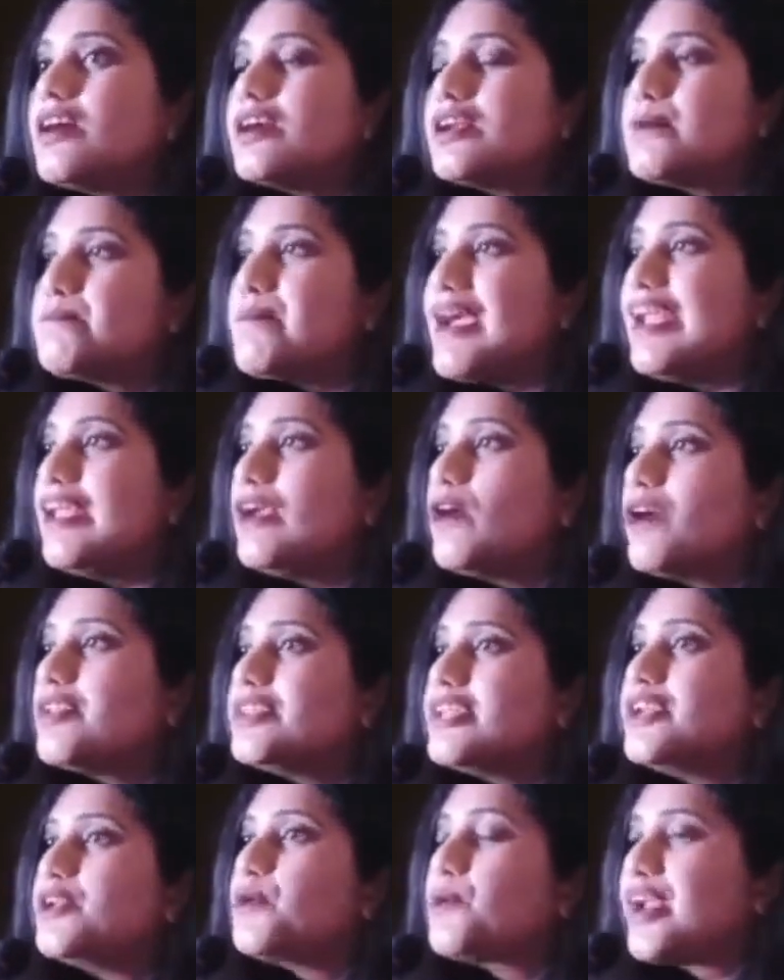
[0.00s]
Depending on
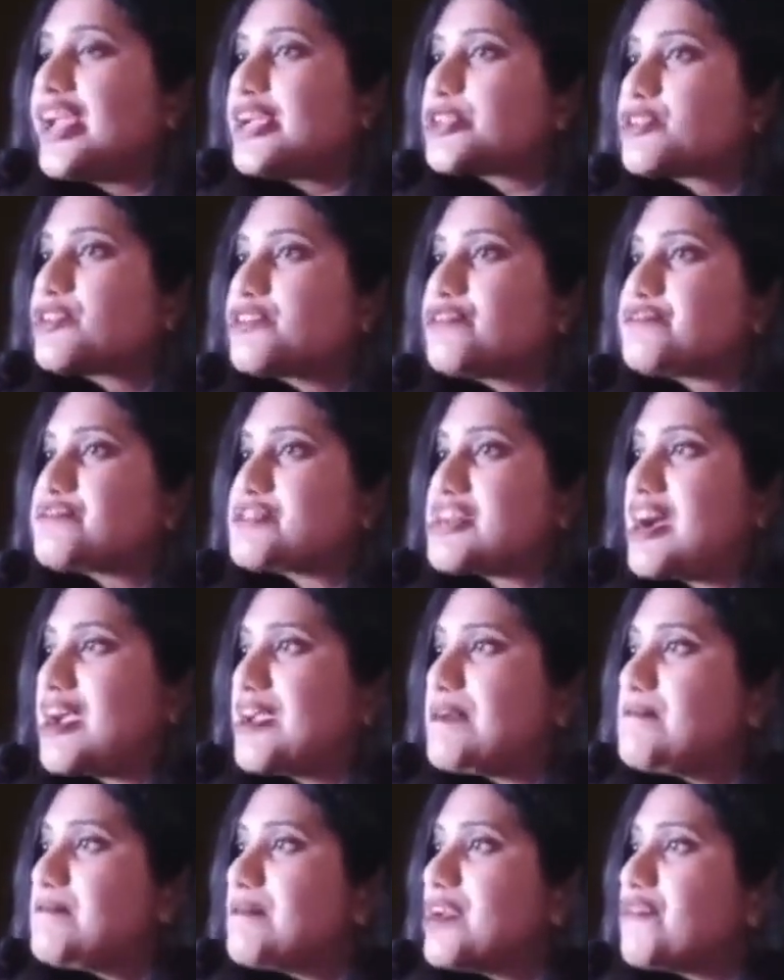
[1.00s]
the duration of
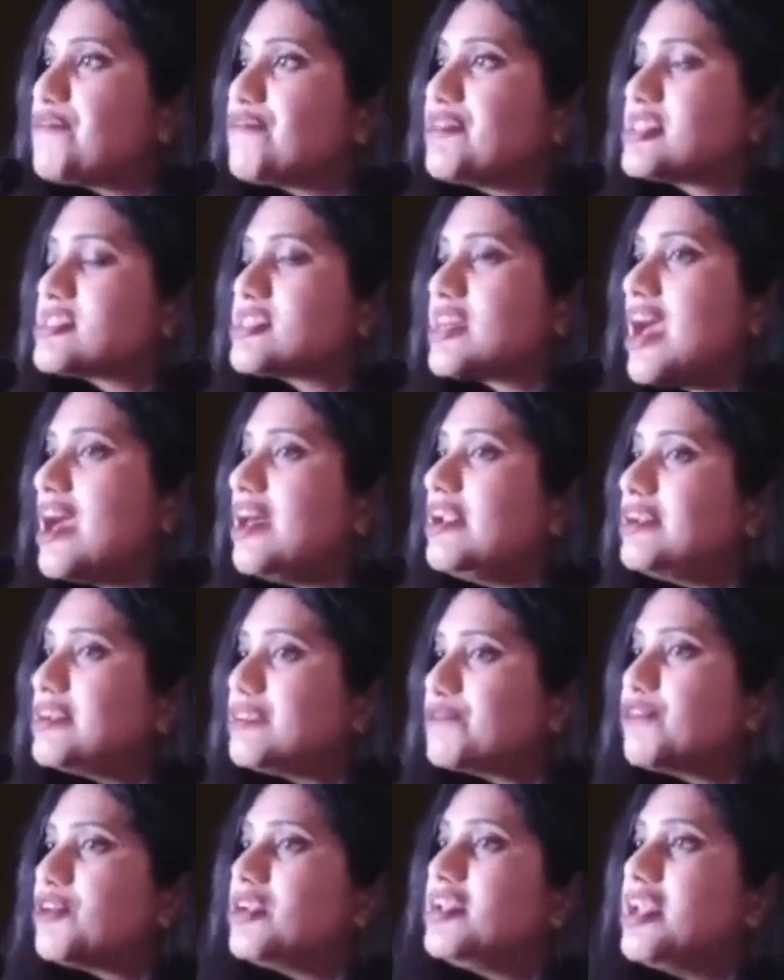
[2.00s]
time, if it's held
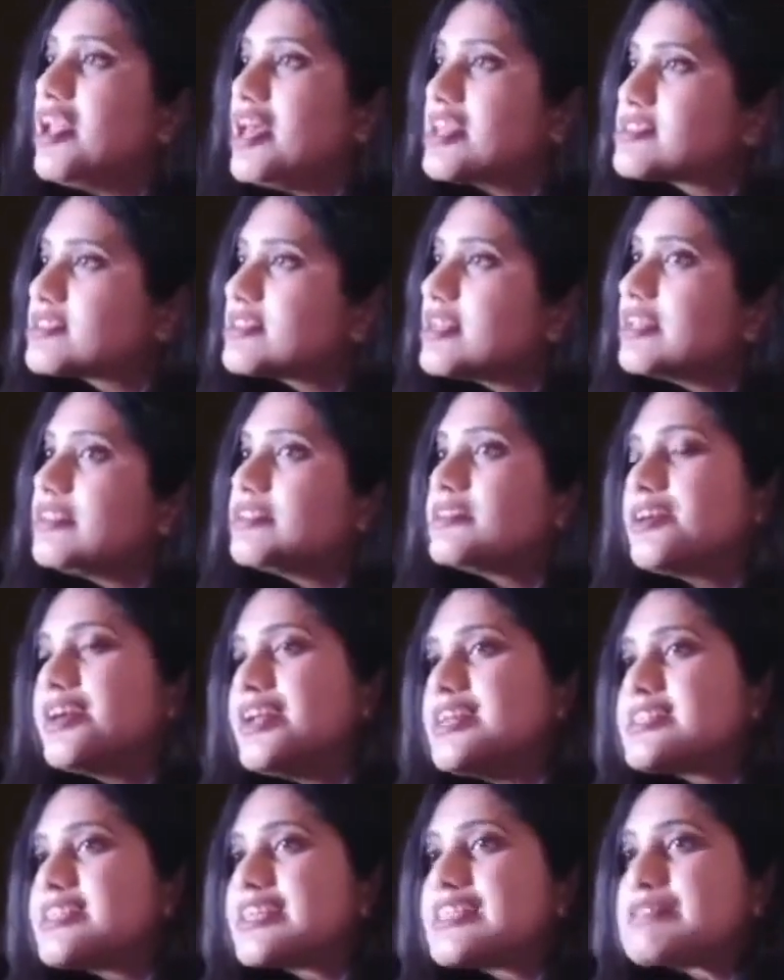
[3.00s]
for less than
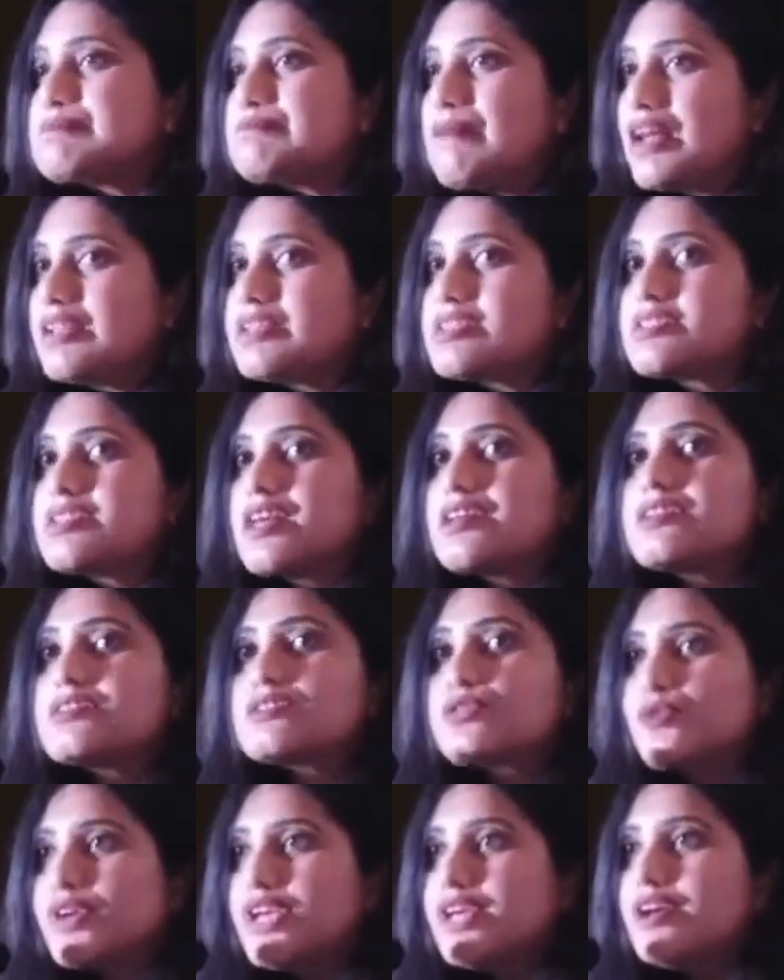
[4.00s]
36 months, that is
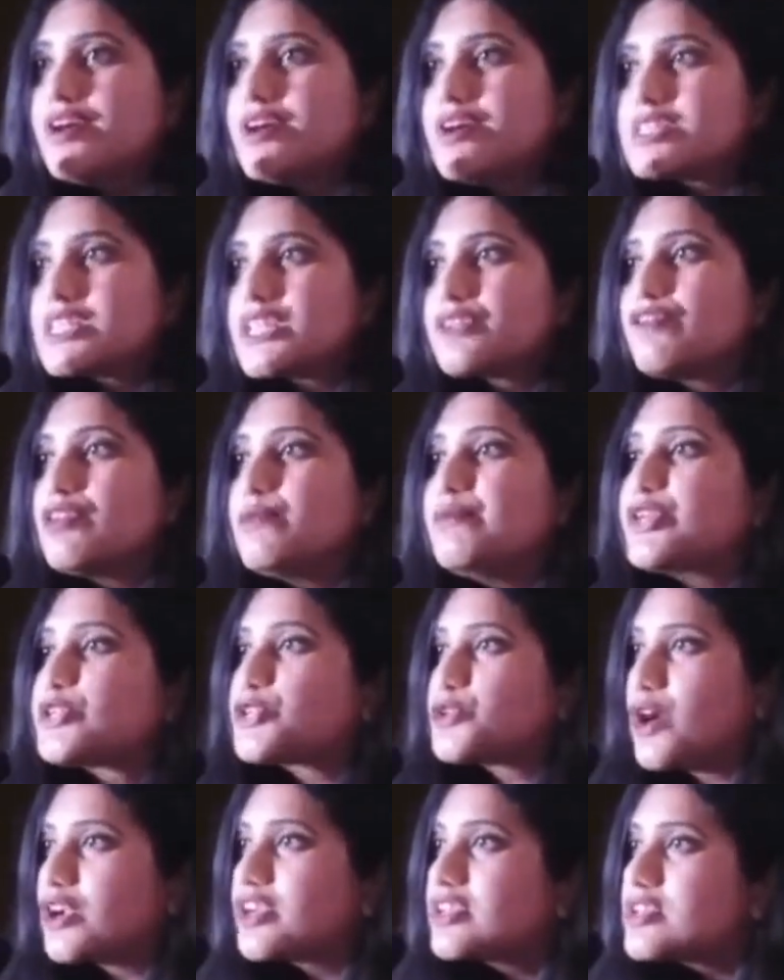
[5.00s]
3 years, it will be
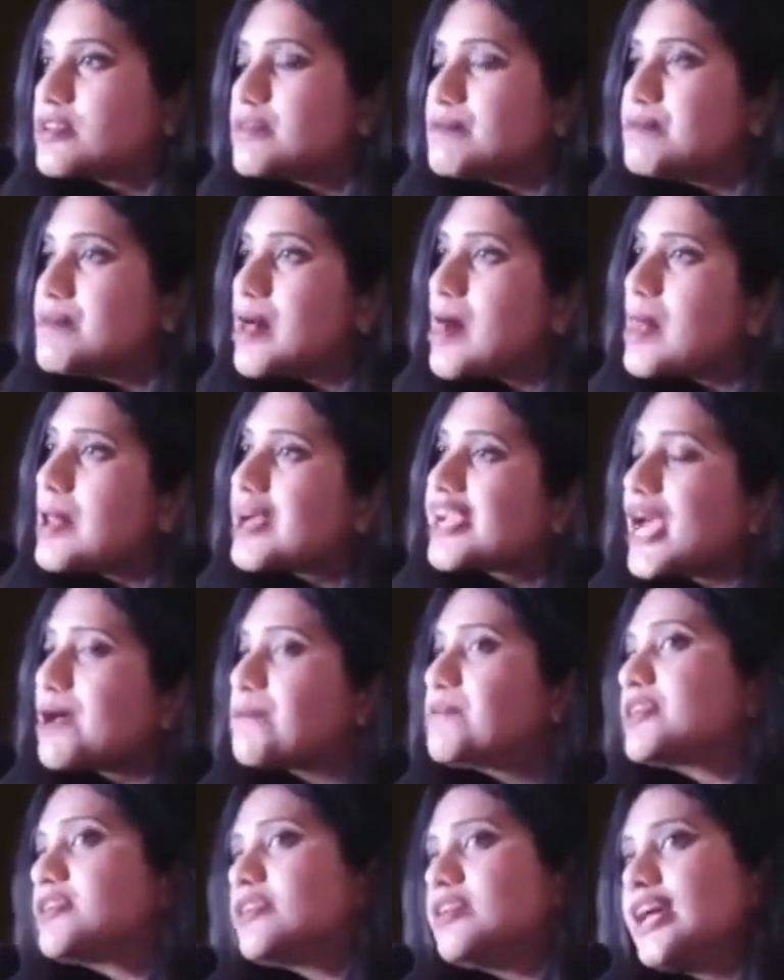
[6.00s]
short-term
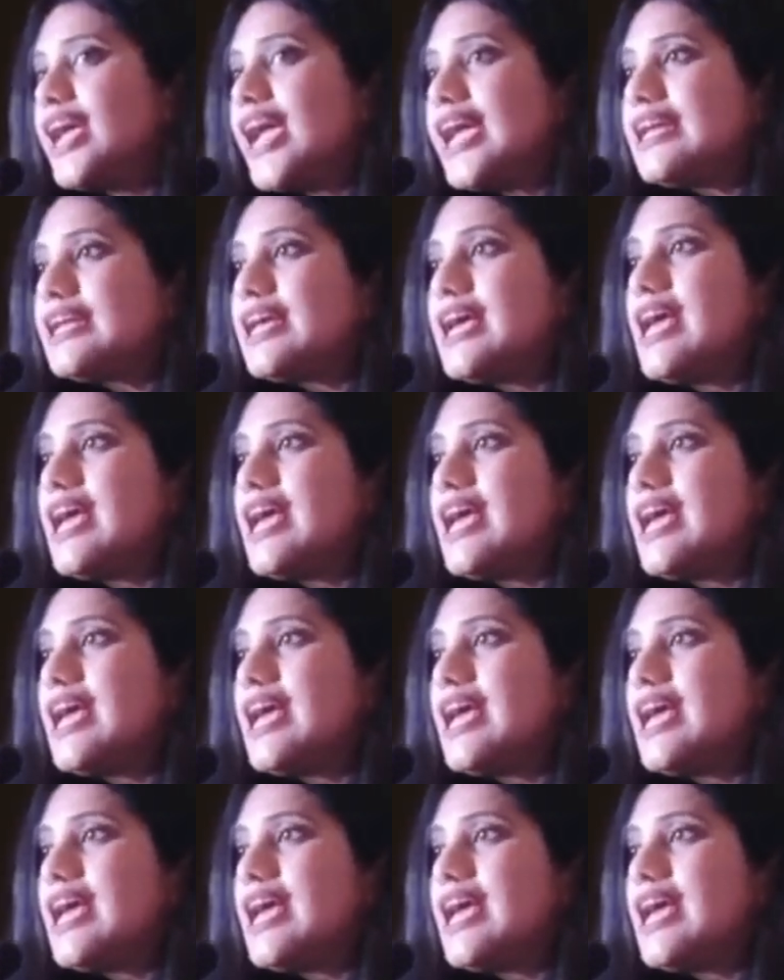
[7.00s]
capital gain,